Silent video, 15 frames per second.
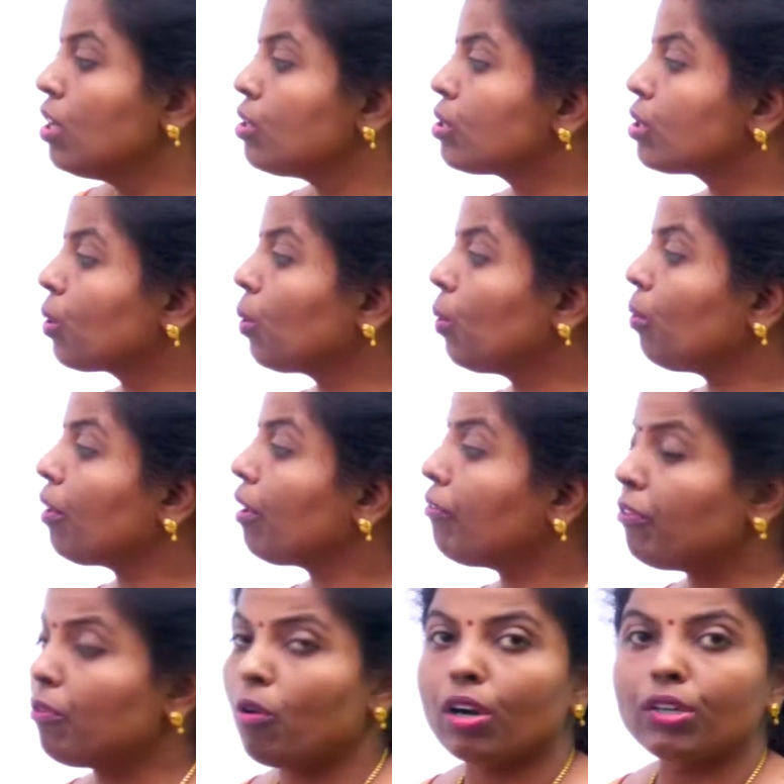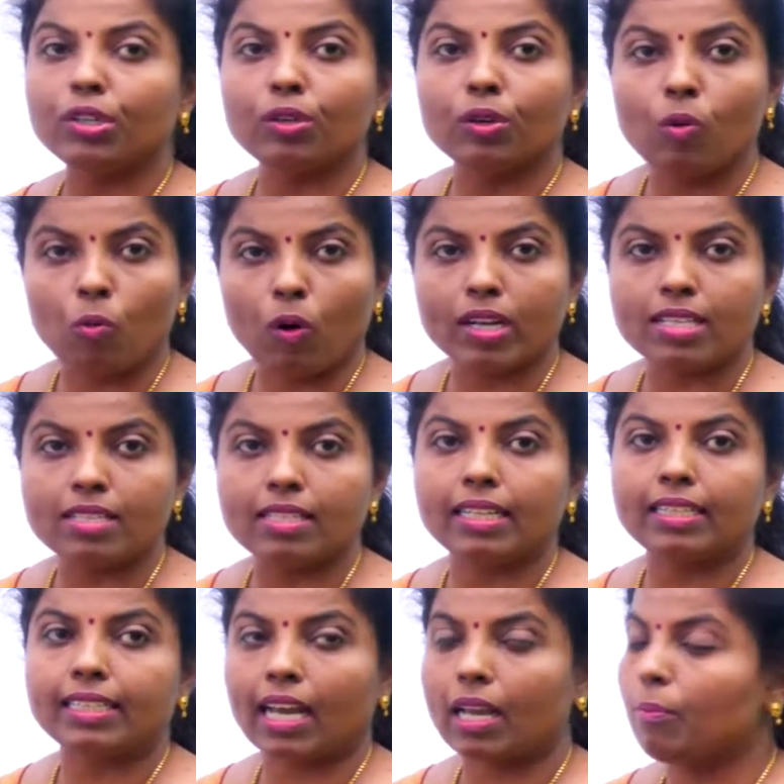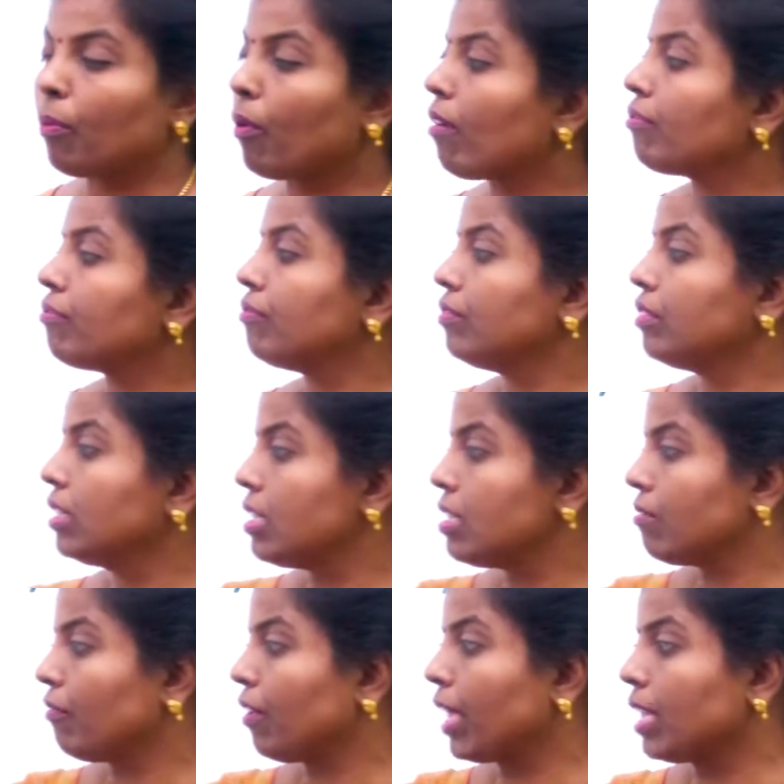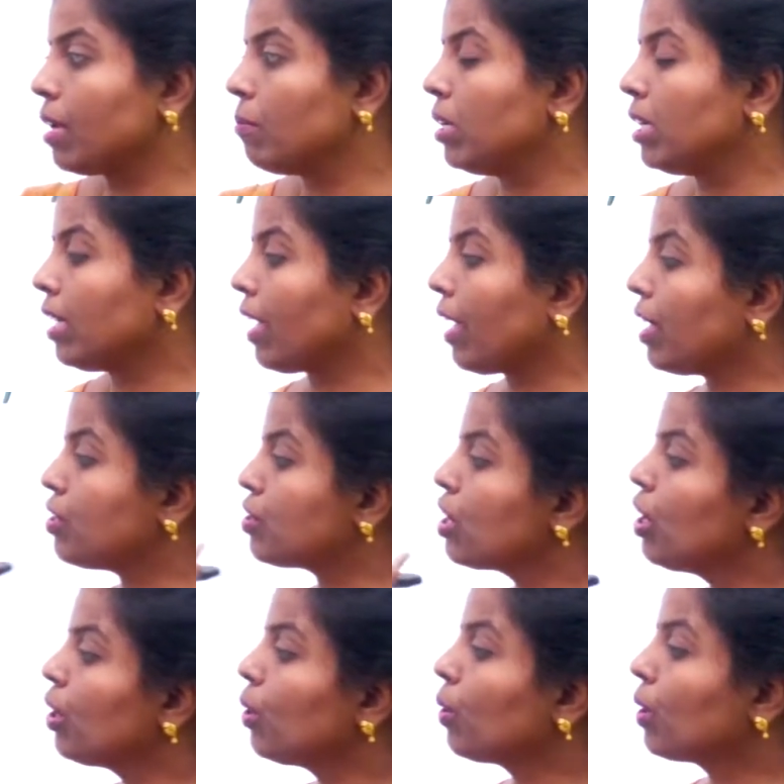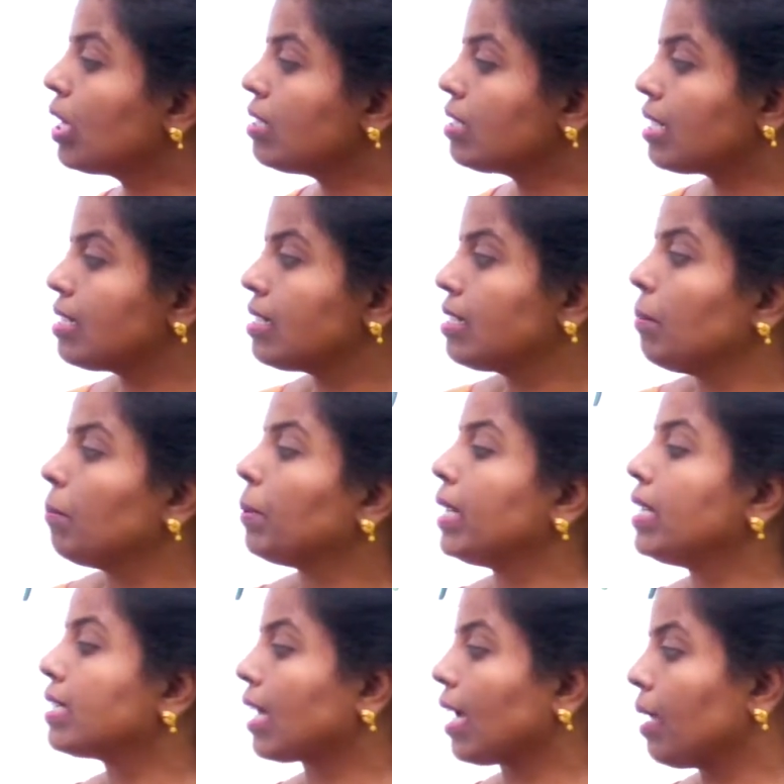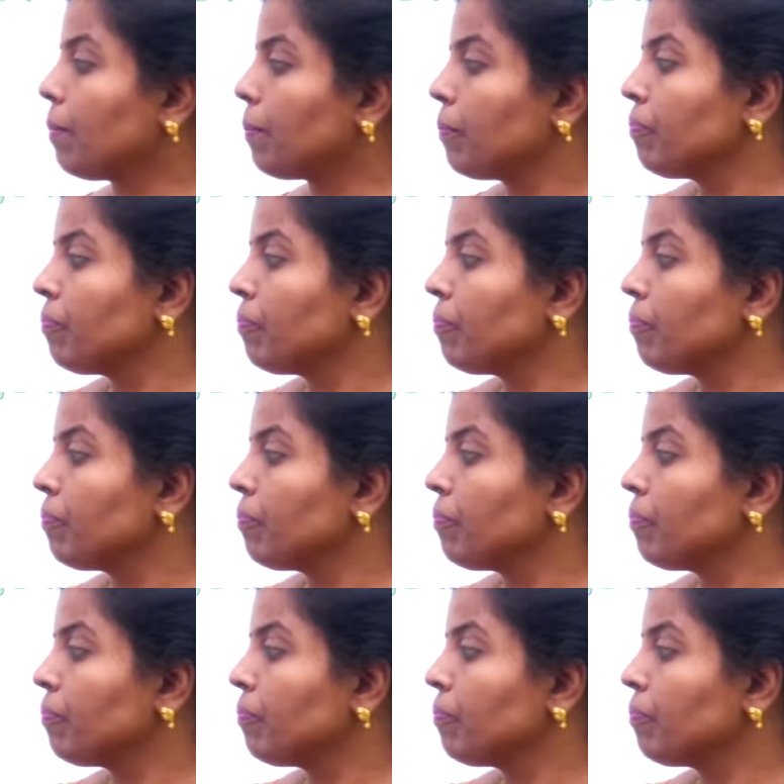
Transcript: So, if you want to know what is the type of this variable age, you can just simply type